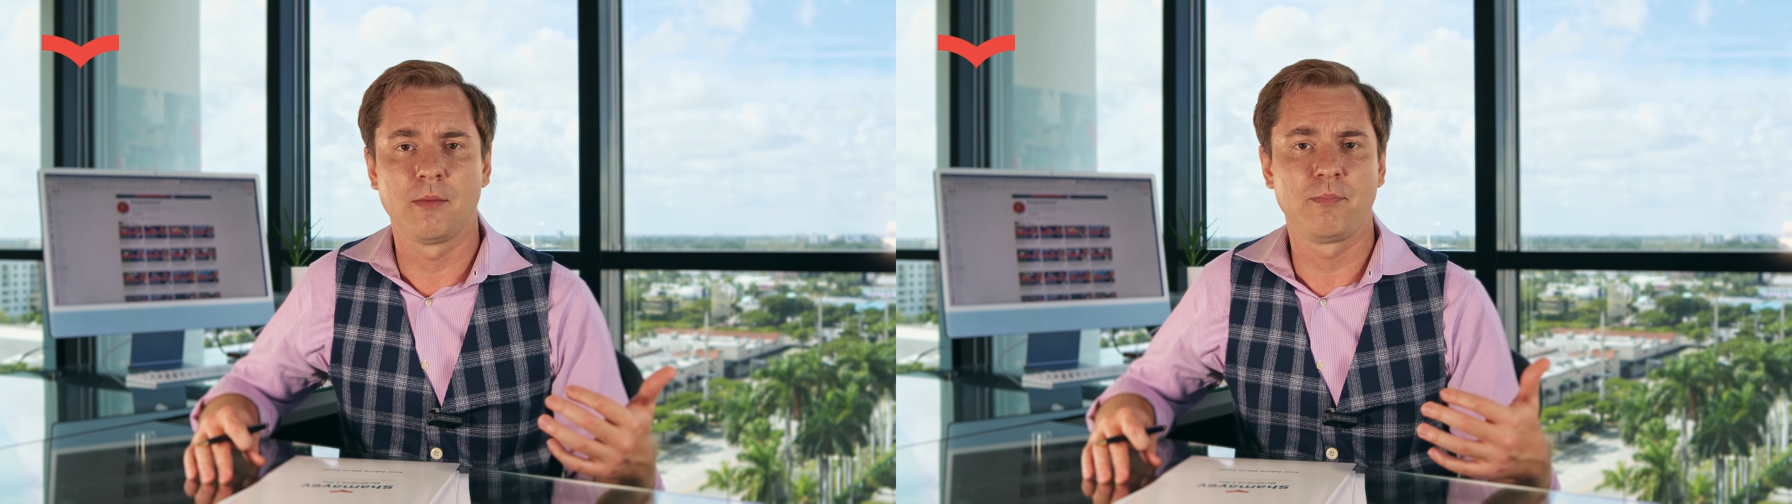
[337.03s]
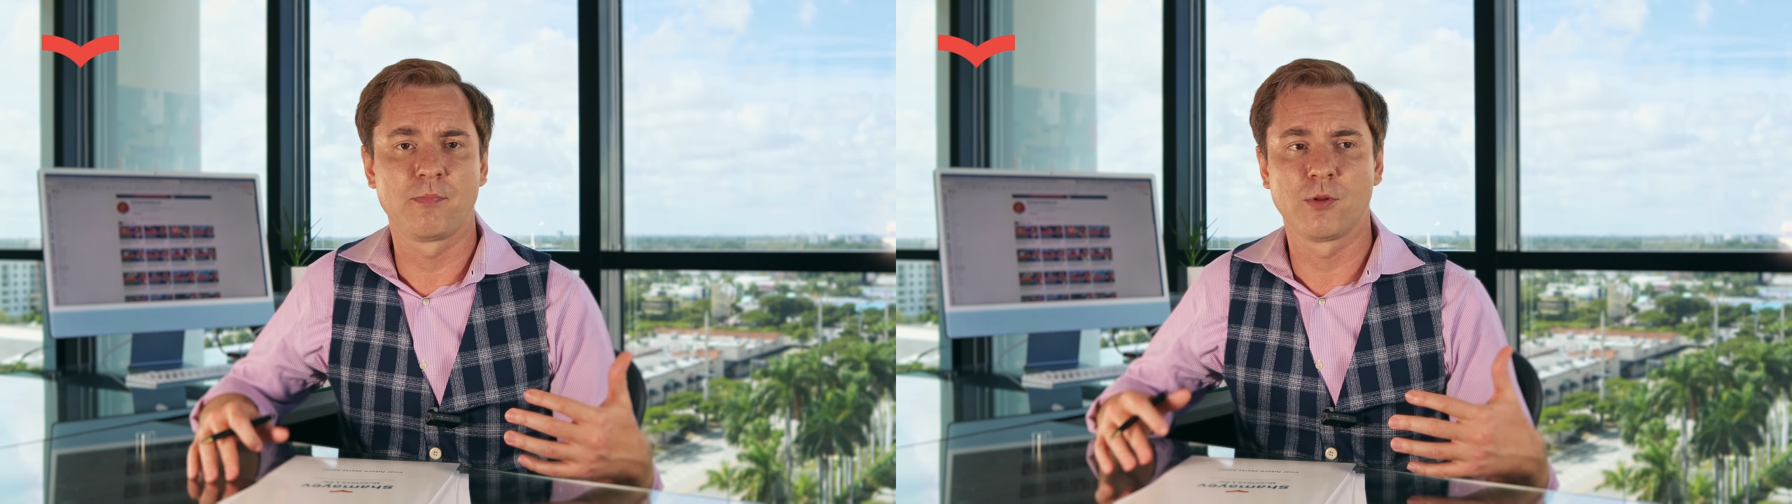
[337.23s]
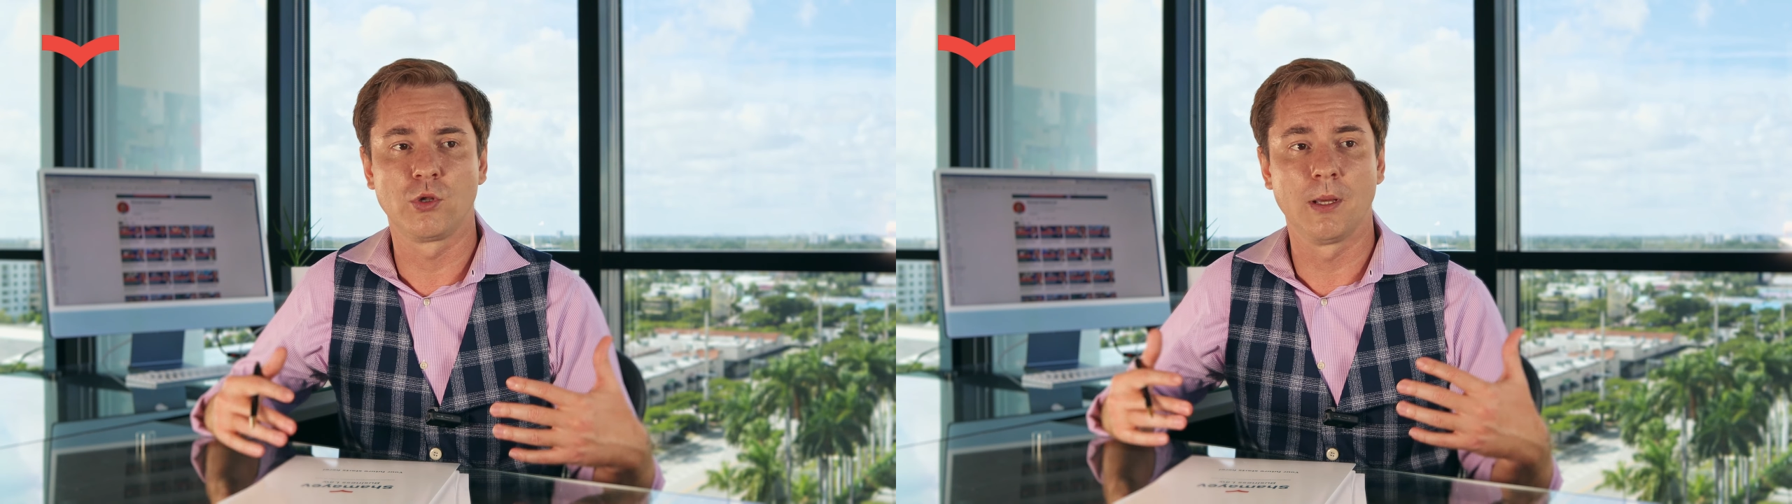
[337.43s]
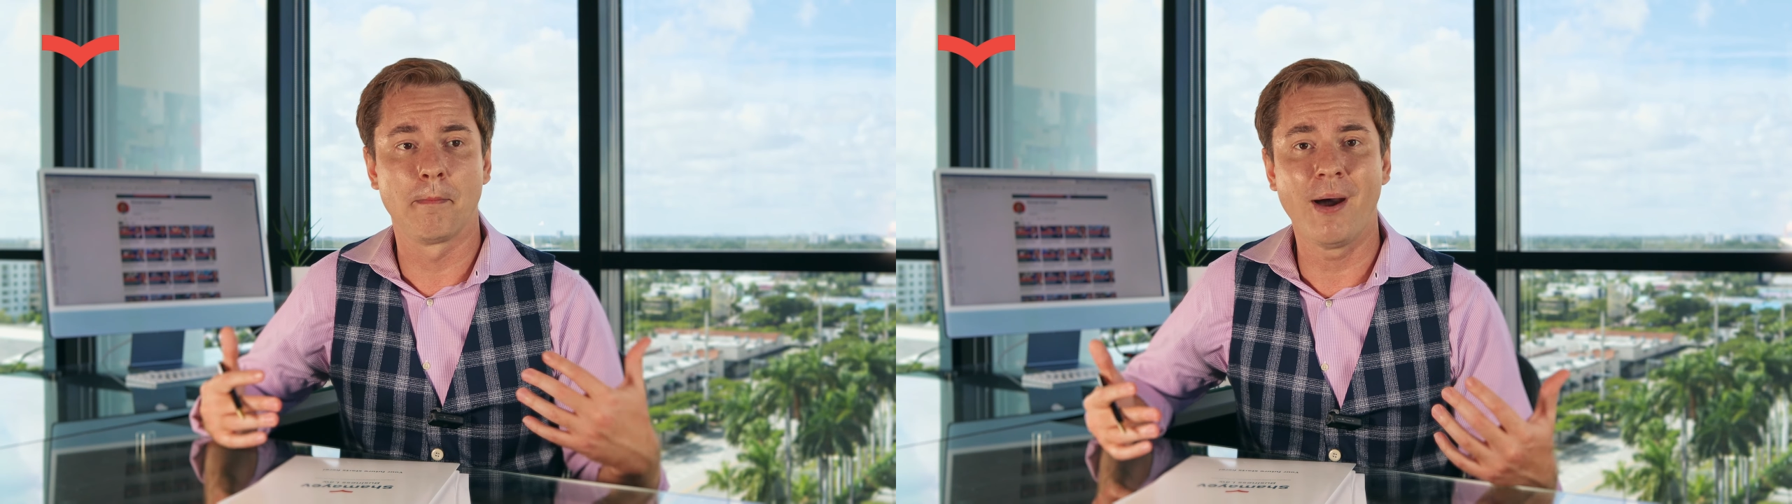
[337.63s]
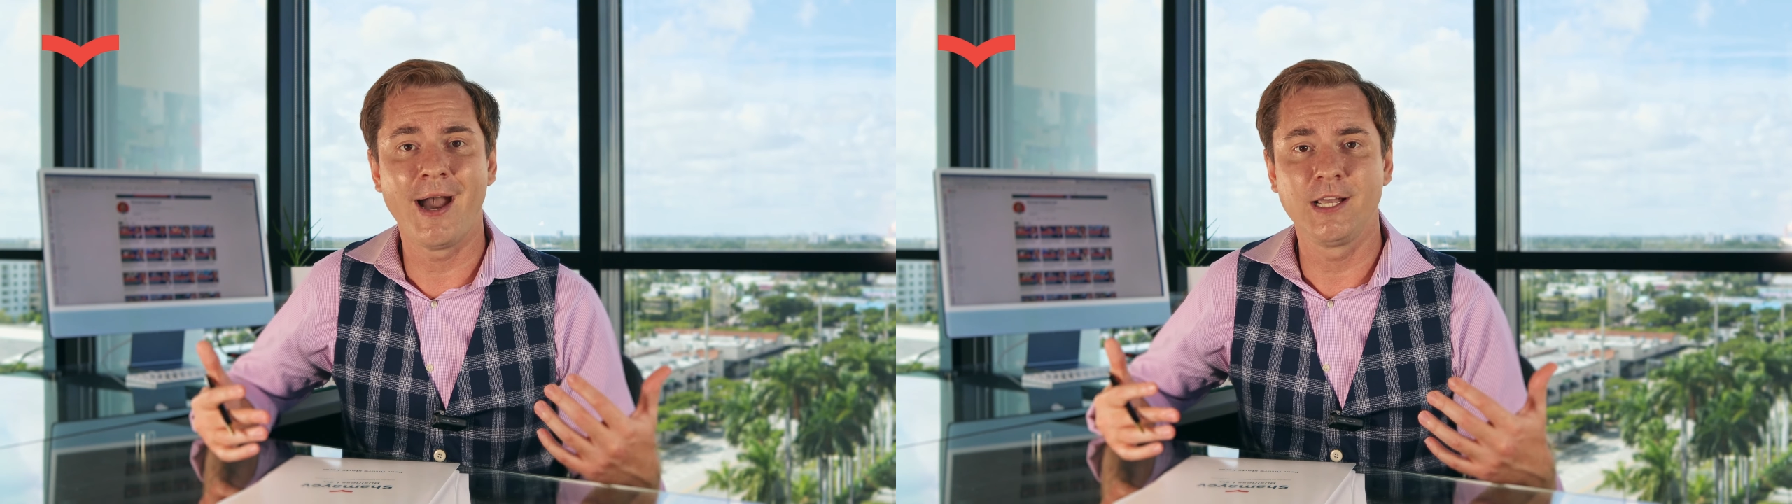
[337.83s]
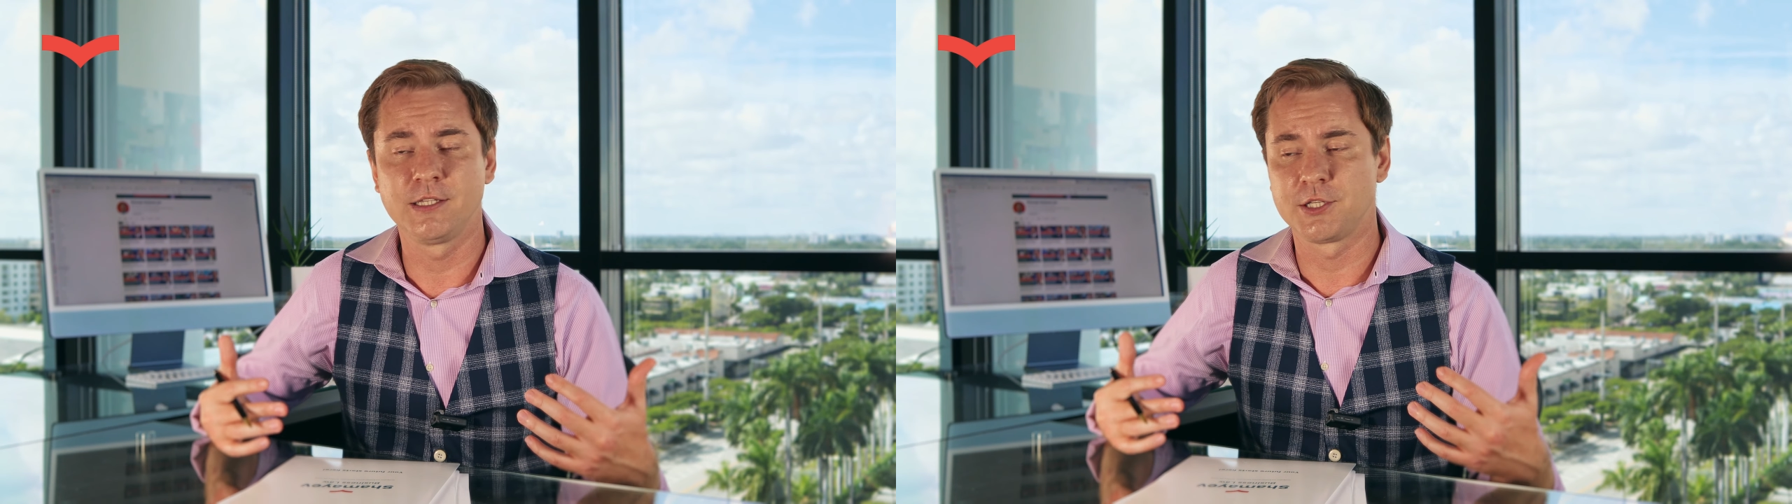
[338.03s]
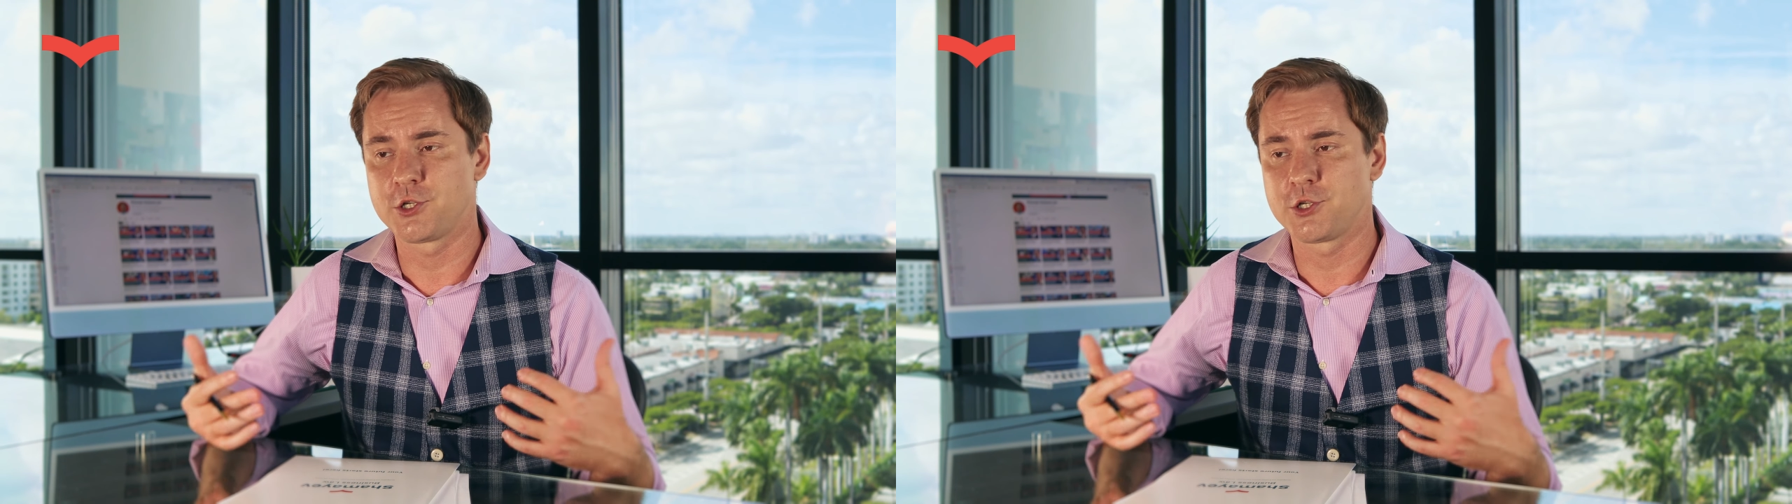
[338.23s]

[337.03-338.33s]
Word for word: and people want to buy the